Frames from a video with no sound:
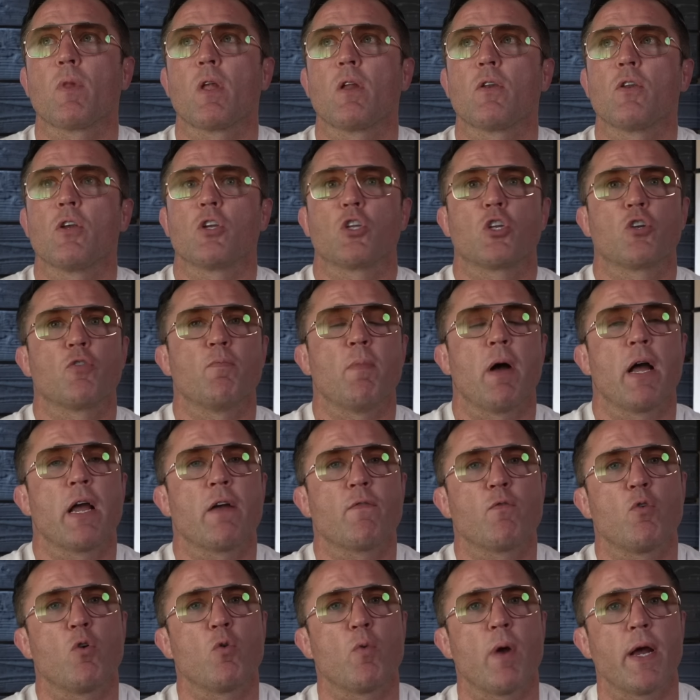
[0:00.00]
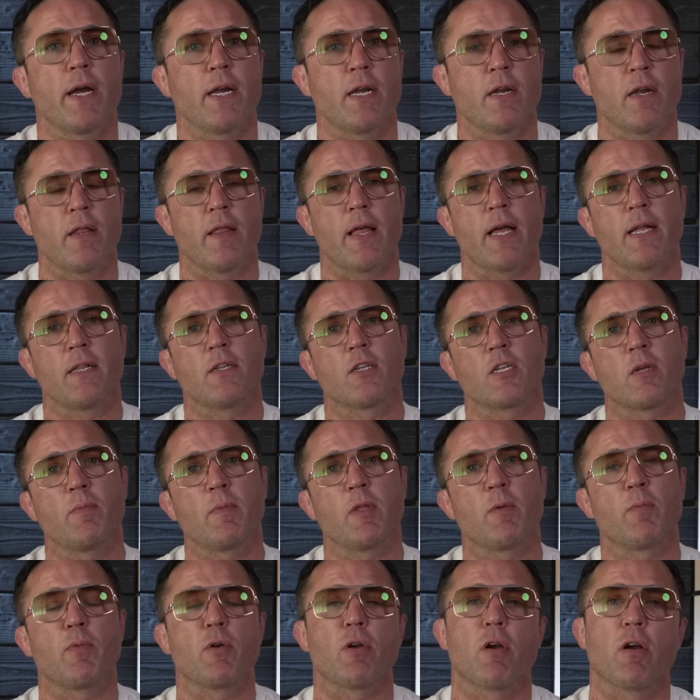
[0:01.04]
does Chimaev roll right into that? And some of
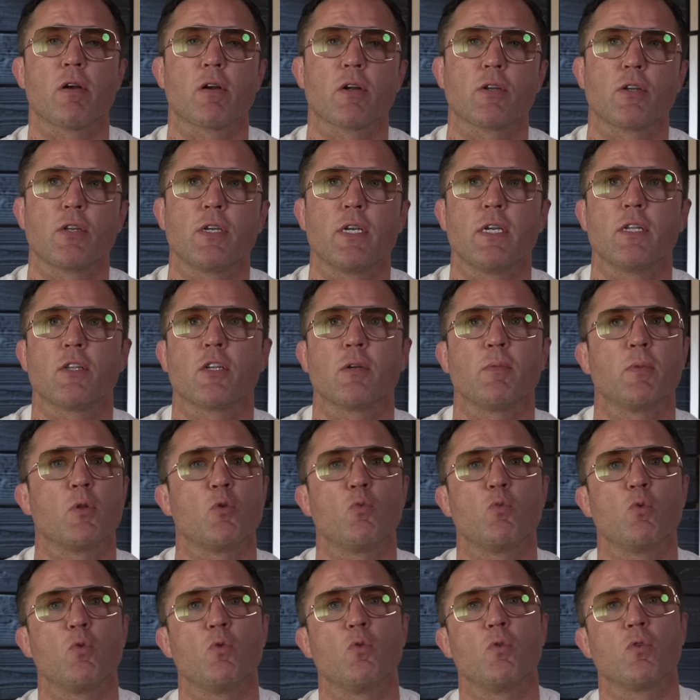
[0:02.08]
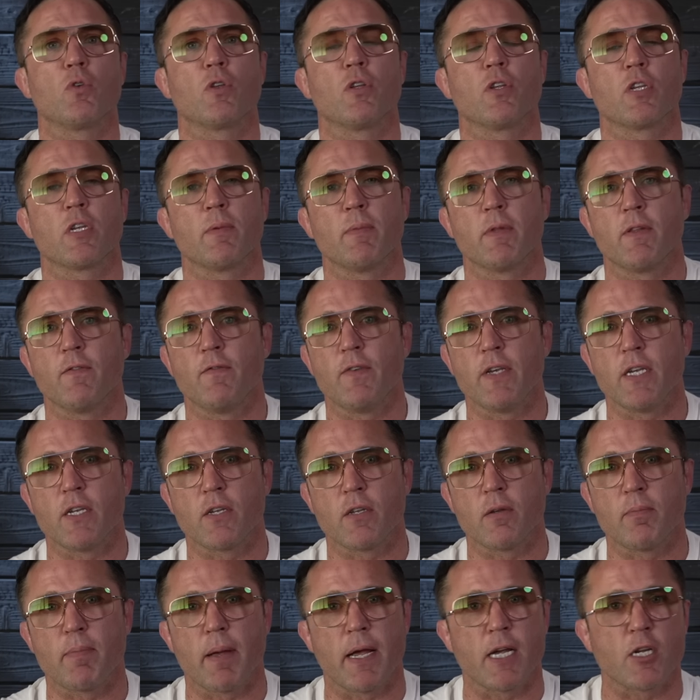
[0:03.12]
the bureaucracy and some of the rules and some of the
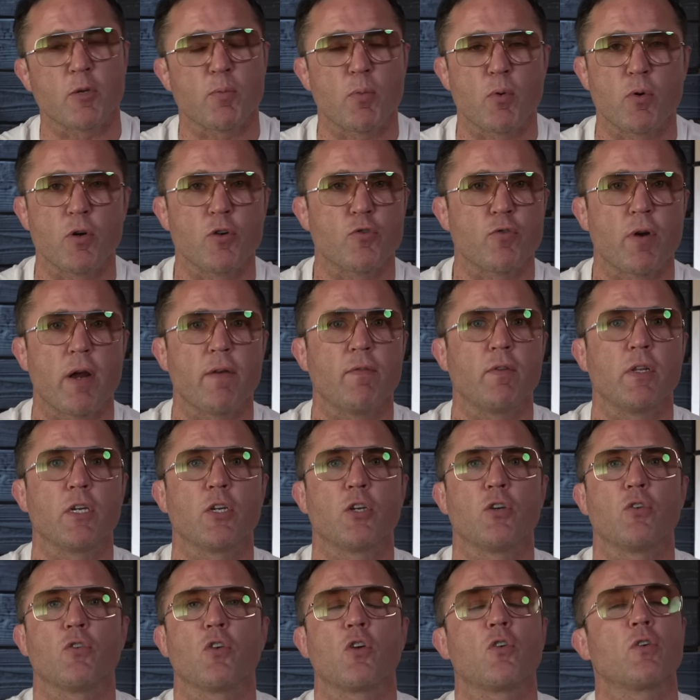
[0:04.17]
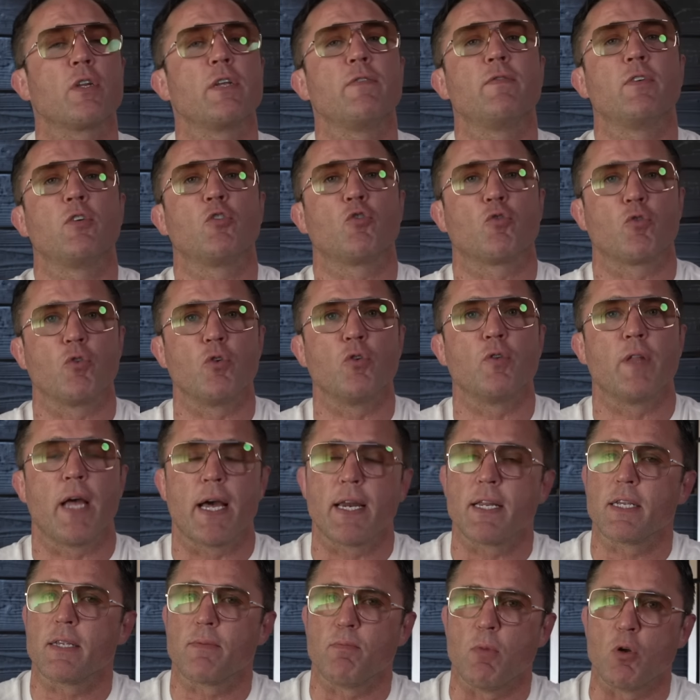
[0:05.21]
visa and passport and travel issues aren't even true. That
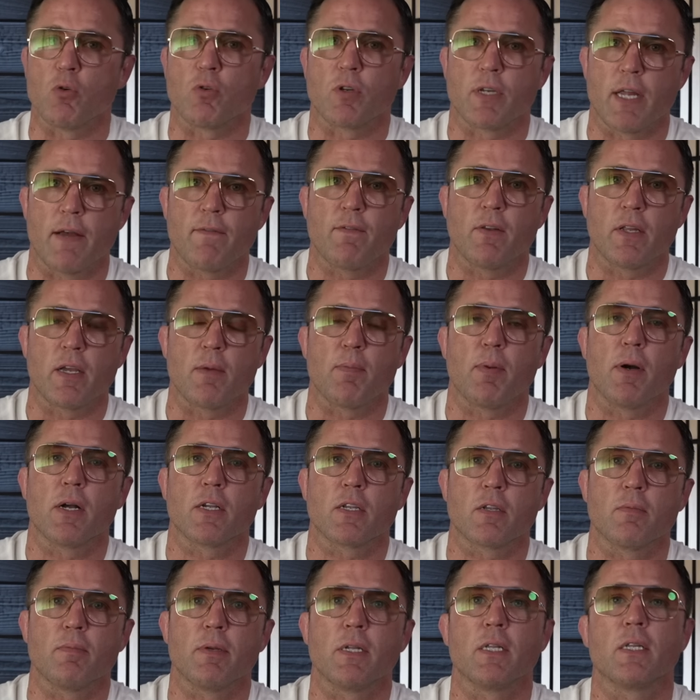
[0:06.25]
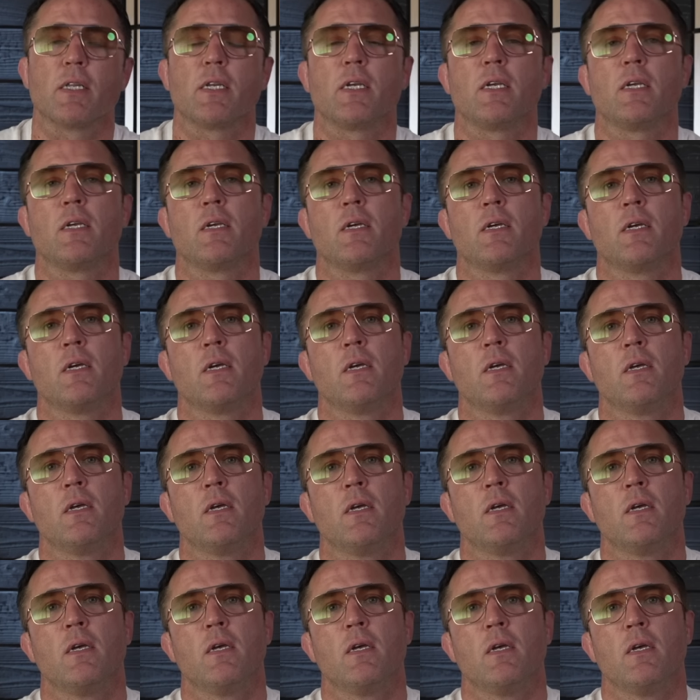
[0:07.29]
is most definitely a possibility.
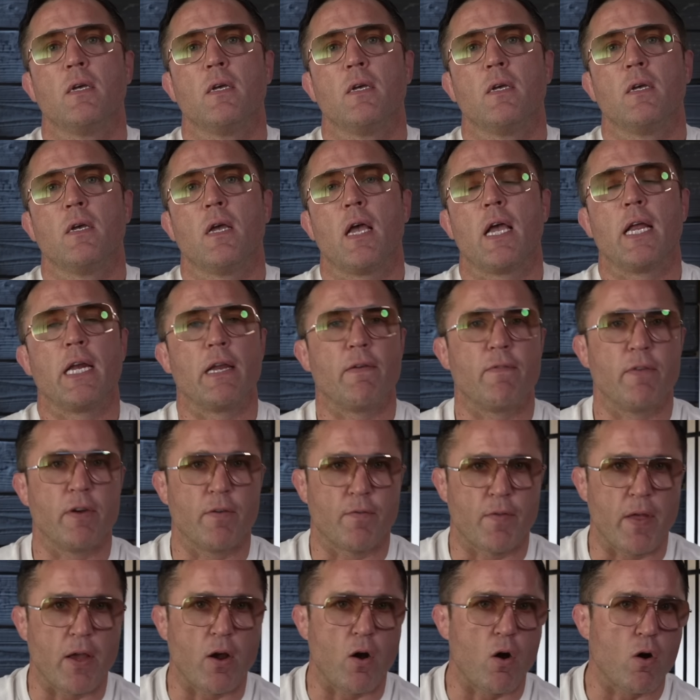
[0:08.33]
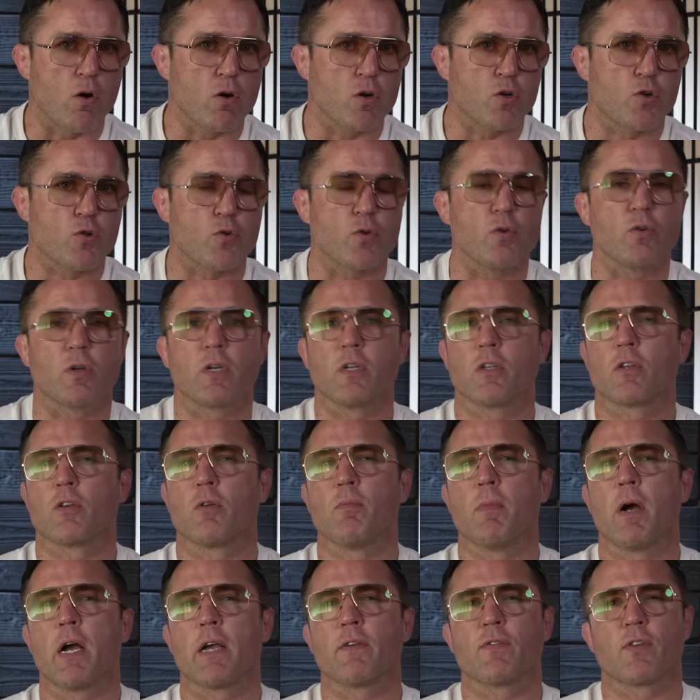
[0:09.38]
And even if they are true, can
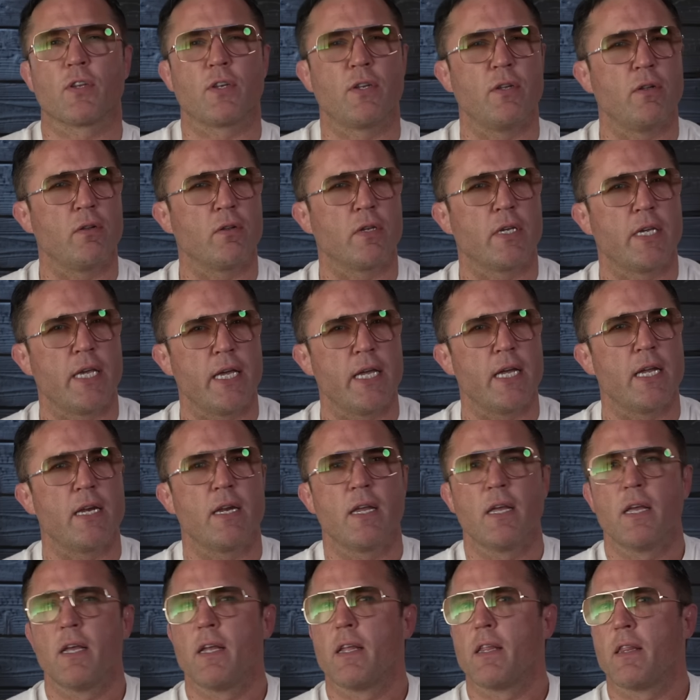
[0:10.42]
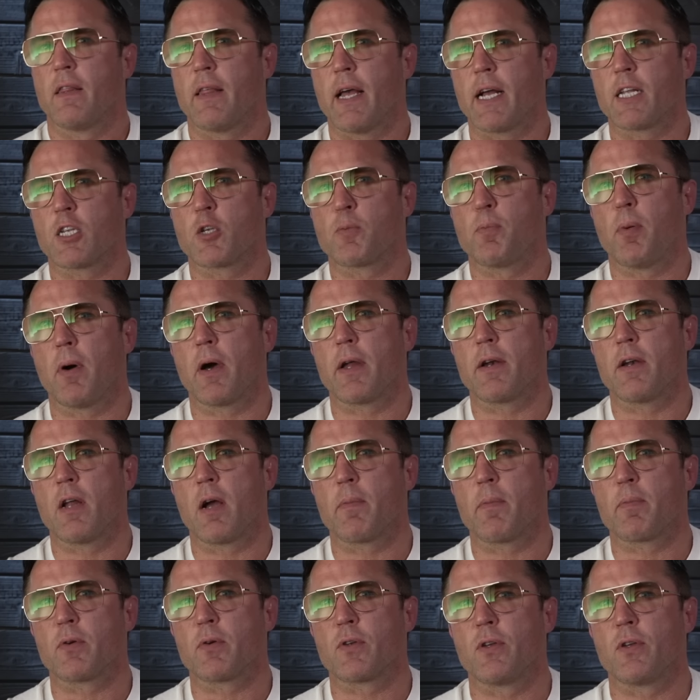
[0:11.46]
Chimaev still get that spot and
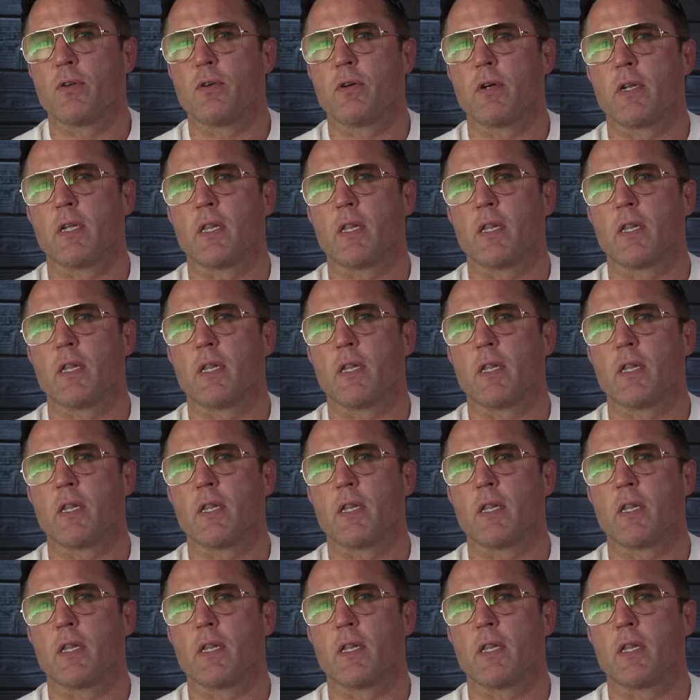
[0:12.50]
opportunity?